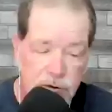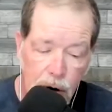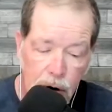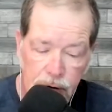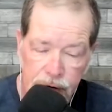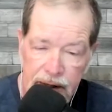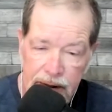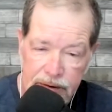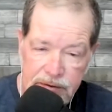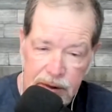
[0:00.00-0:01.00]
a smaller
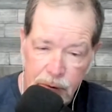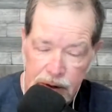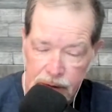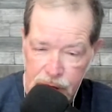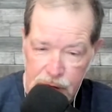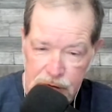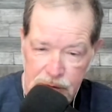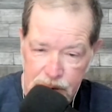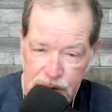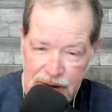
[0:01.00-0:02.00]
van. It's not one of
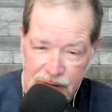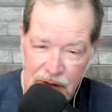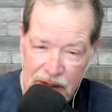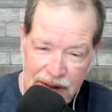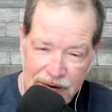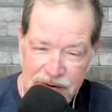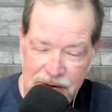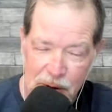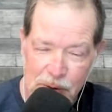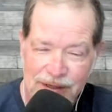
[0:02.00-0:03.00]
those big vans.
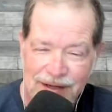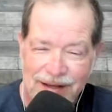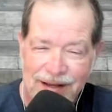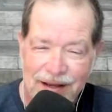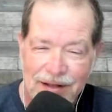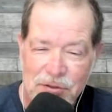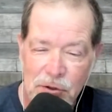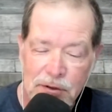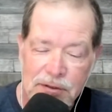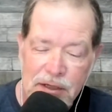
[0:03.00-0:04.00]
So it's
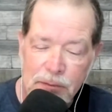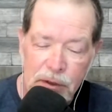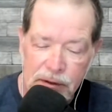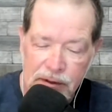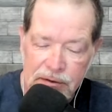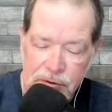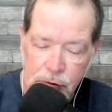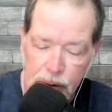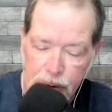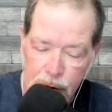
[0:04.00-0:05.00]
certainly something that's
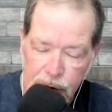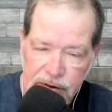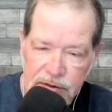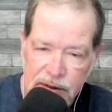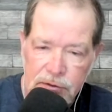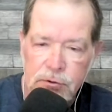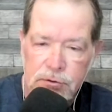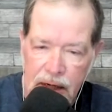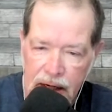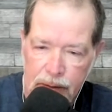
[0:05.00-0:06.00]
doable. We just need
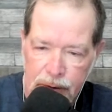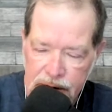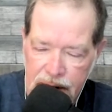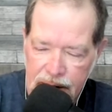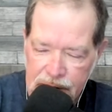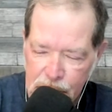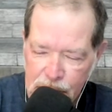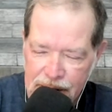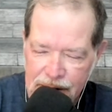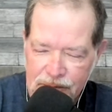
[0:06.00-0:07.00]
your time and
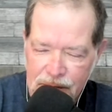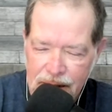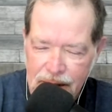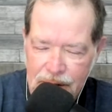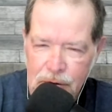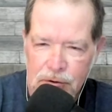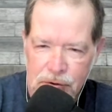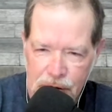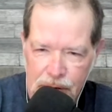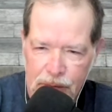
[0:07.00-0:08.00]

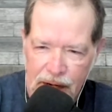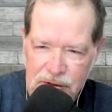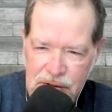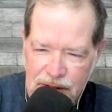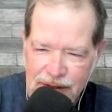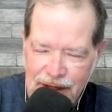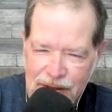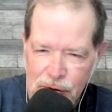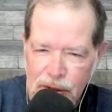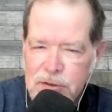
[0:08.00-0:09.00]
your compassion
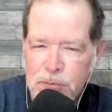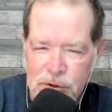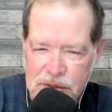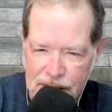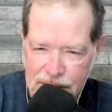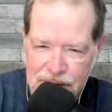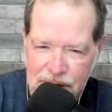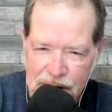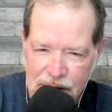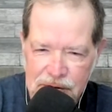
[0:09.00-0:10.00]
and your expertise
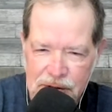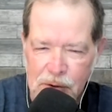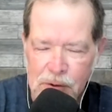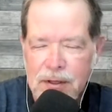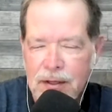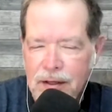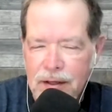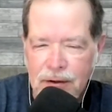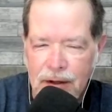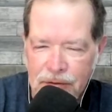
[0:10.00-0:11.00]
there. So
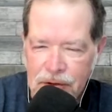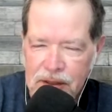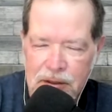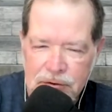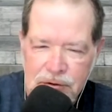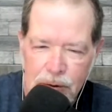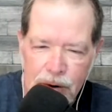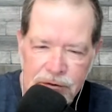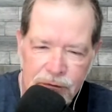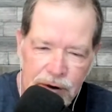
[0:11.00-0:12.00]
thank you so
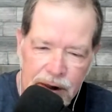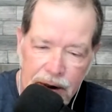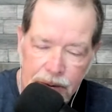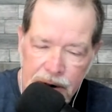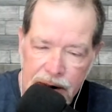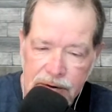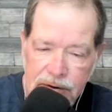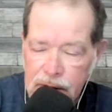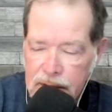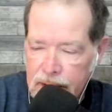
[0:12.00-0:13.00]
much for that update.
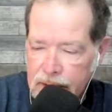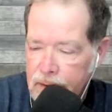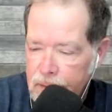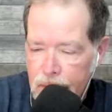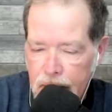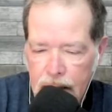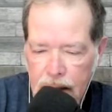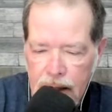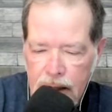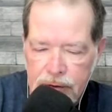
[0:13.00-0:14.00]
So again,
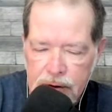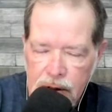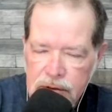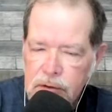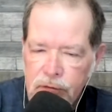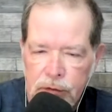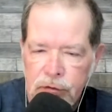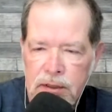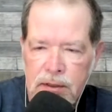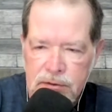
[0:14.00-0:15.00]
the cost of
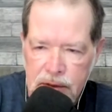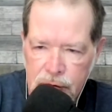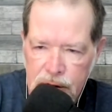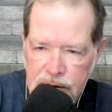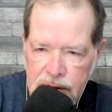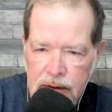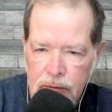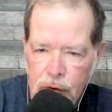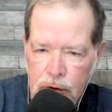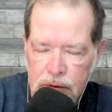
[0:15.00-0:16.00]
living is
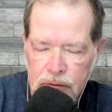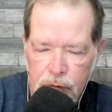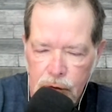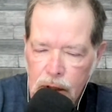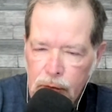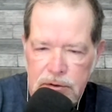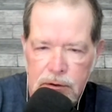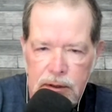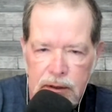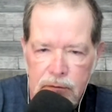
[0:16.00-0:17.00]
increasing. We're
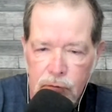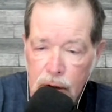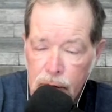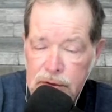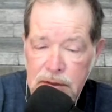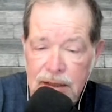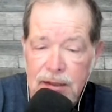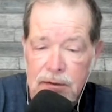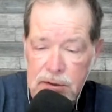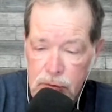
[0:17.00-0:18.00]
always
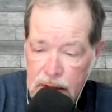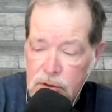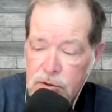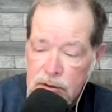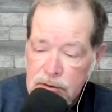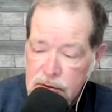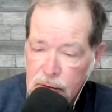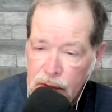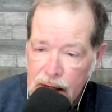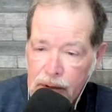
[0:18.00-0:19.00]
needing donations
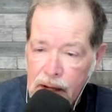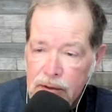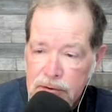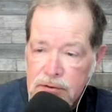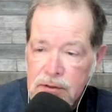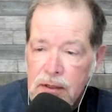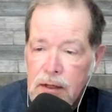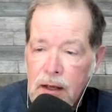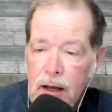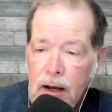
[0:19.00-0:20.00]
to Ram House.
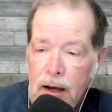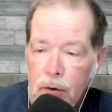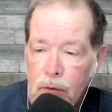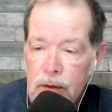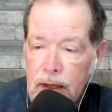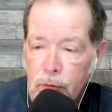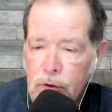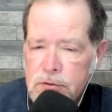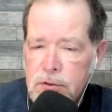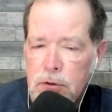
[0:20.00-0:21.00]
And
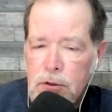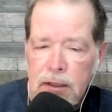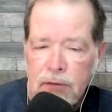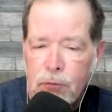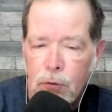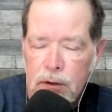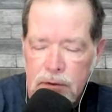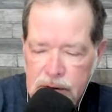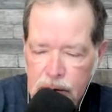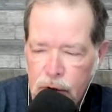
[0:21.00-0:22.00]
we're also looking
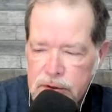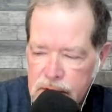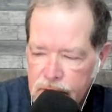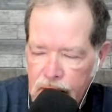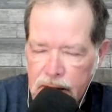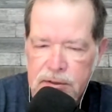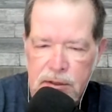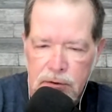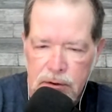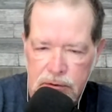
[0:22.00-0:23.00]
for someone to
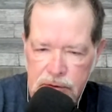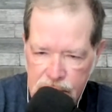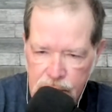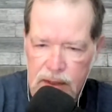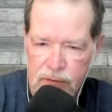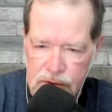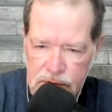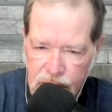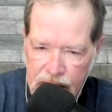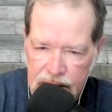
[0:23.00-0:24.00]
volunteer to drive
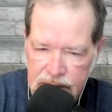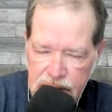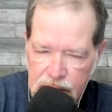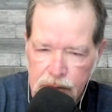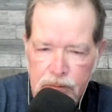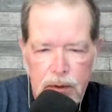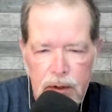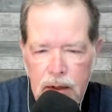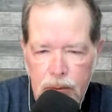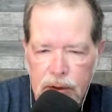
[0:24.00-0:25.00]
this van. So
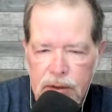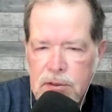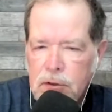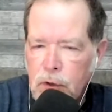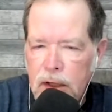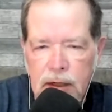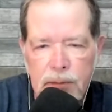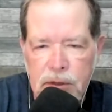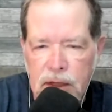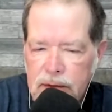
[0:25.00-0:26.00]
Melissa, great
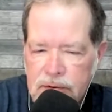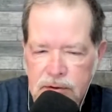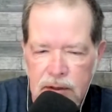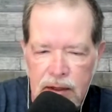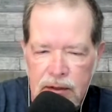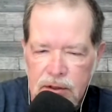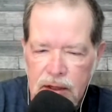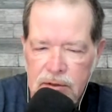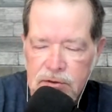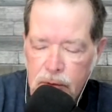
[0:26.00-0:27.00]
updates, and
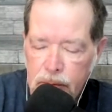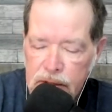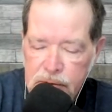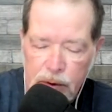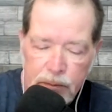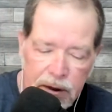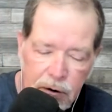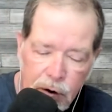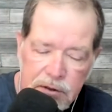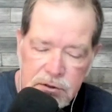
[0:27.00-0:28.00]
thank you so much. But my
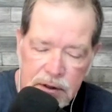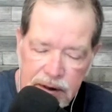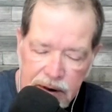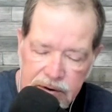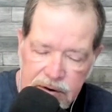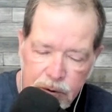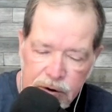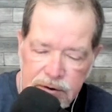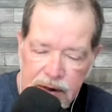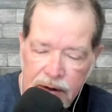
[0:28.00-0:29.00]
question is,
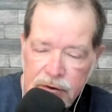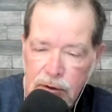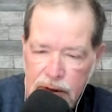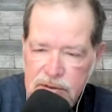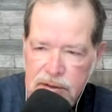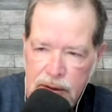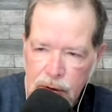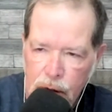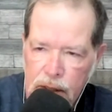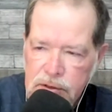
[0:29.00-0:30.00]
someone's out there listening
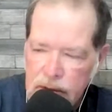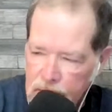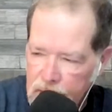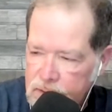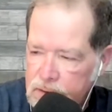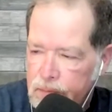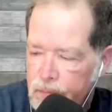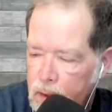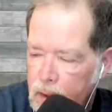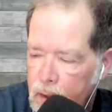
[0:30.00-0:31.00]
or watching this,
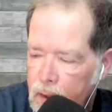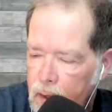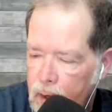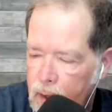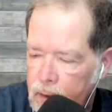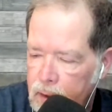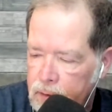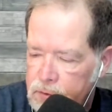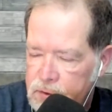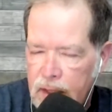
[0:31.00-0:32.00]

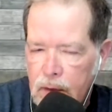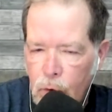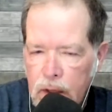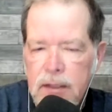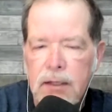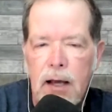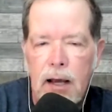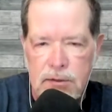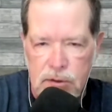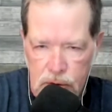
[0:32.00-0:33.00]
and they're saying, what can
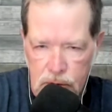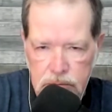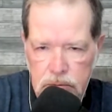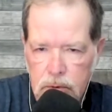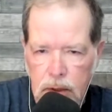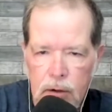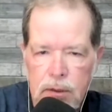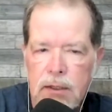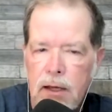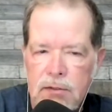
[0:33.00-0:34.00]
I do?
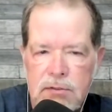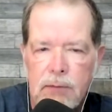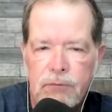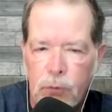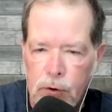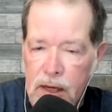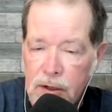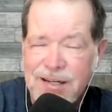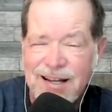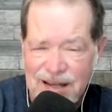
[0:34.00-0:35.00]
How can I step forward?
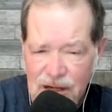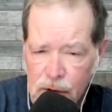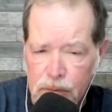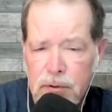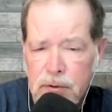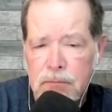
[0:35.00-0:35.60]
How can I help